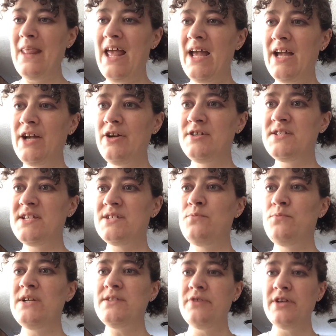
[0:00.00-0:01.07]
And Kurt says,
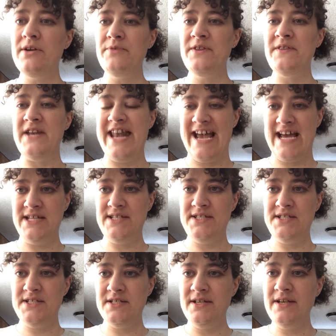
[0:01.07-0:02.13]
what's going on with
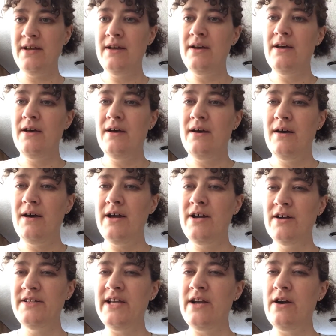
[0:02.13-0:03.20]
Nest? I
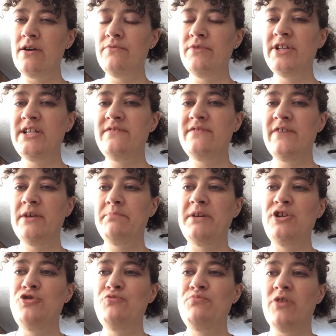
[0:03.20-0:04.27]
heard they aren't really
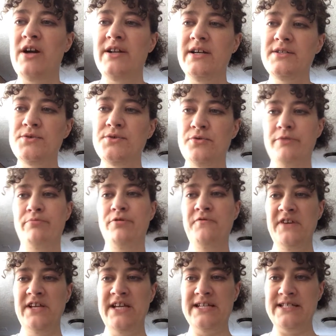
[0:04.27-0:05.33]
developing new products or
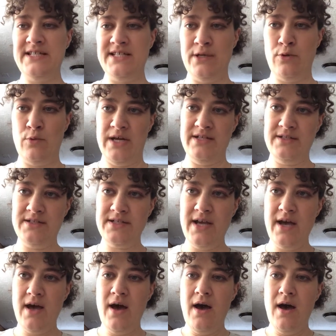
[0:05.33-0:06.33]
improving existing ones.